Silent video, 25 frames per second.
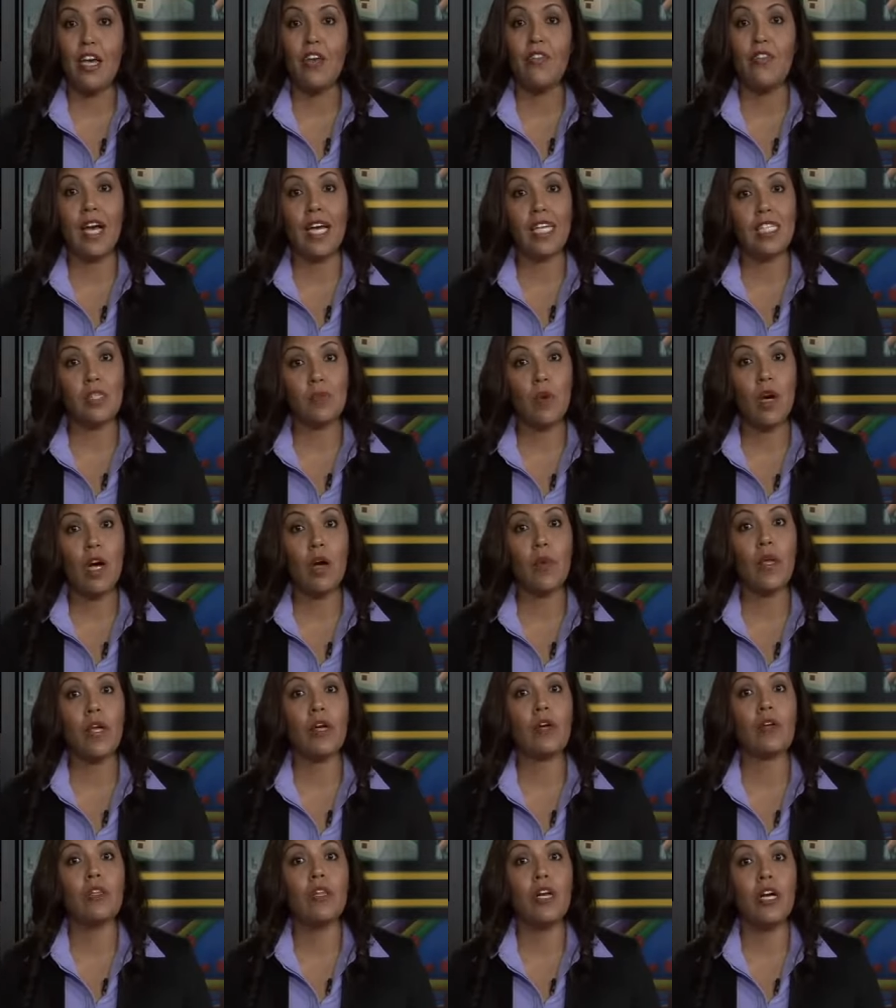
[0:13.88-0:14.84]
That's why
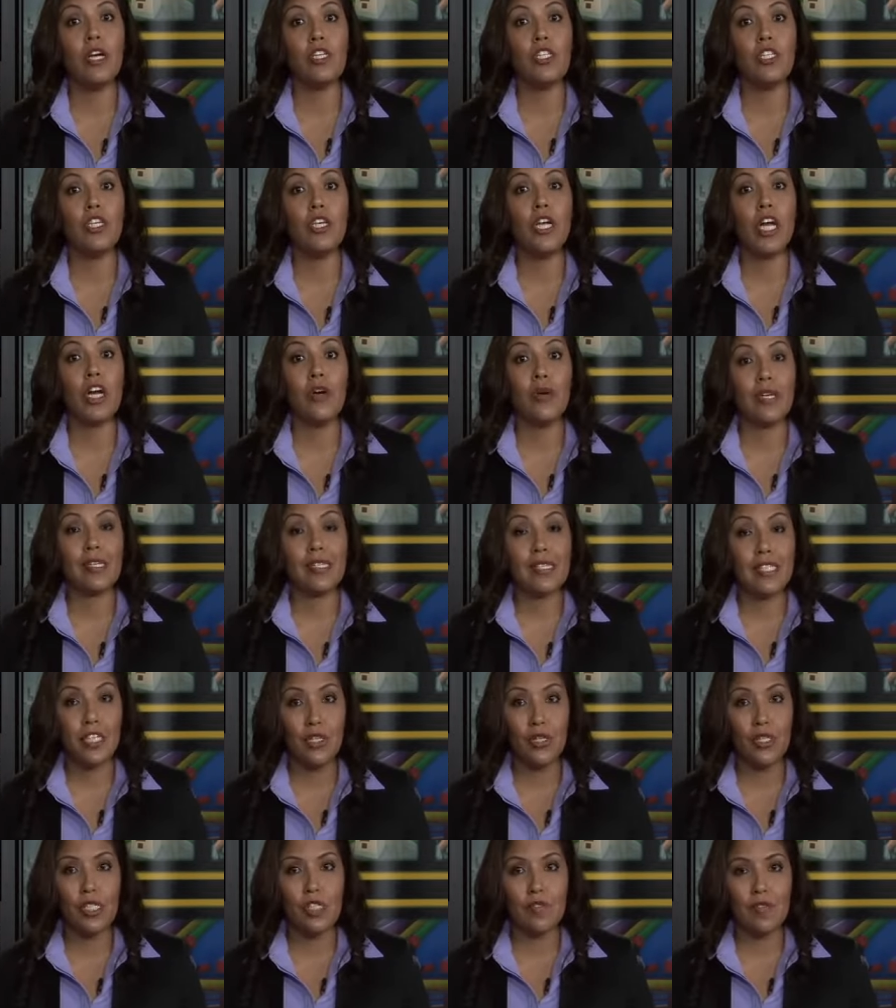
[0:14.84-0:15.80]
we are launching our
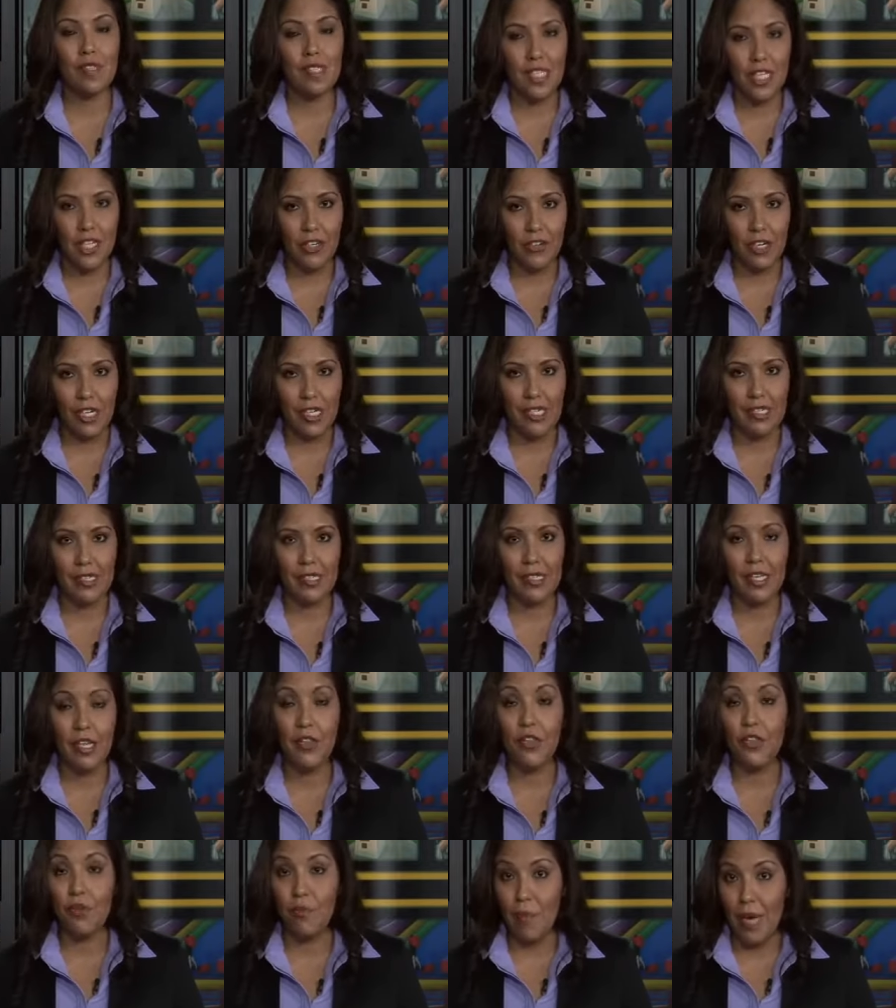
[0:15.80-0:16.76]
exclusive series,
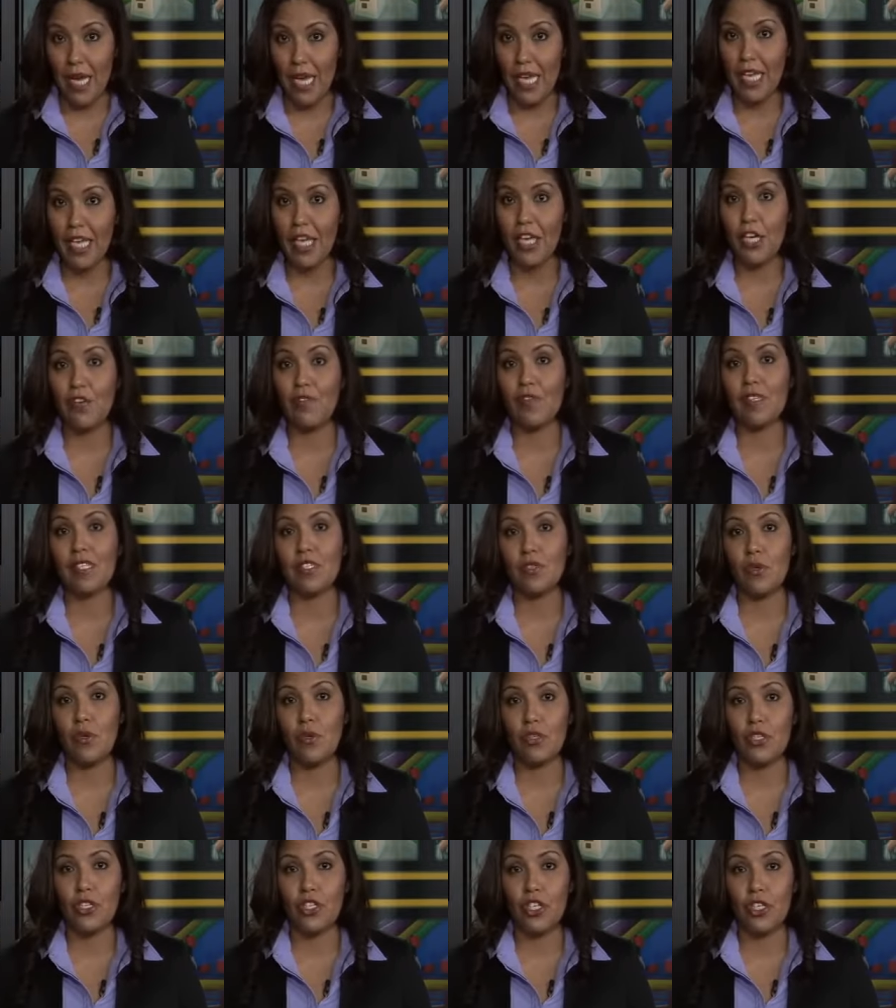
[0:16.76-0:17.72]
The Making of a
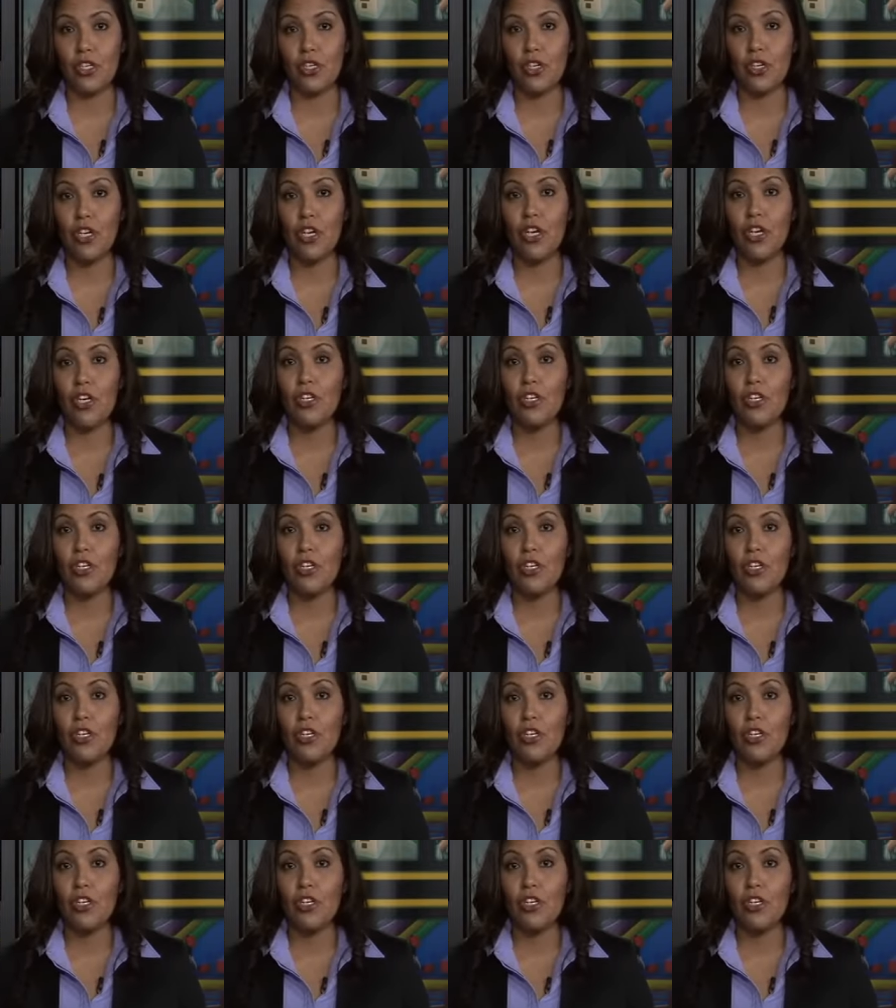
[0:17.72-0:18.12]
Soldier,